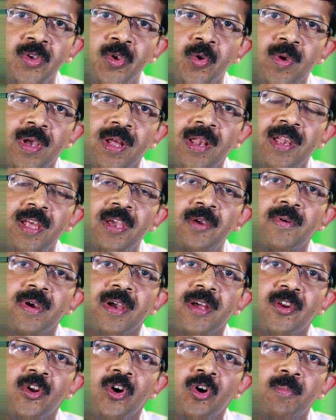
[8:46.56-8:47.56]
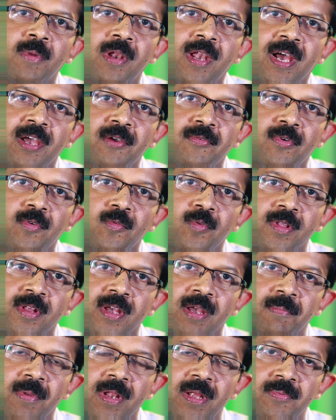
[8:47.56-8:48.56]
You can live a normal life
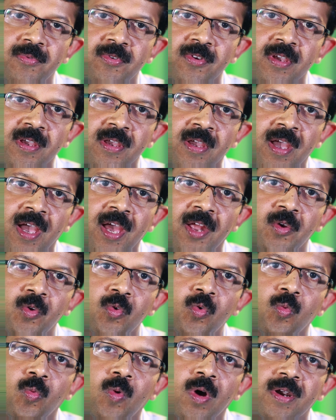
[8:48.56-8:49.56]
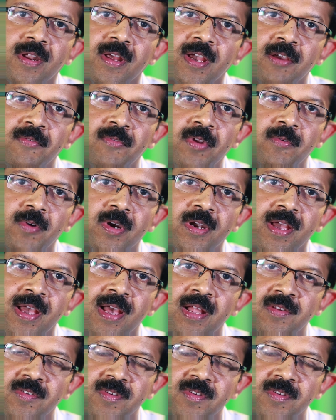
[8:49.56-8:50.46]
with epilepsy and do what everyone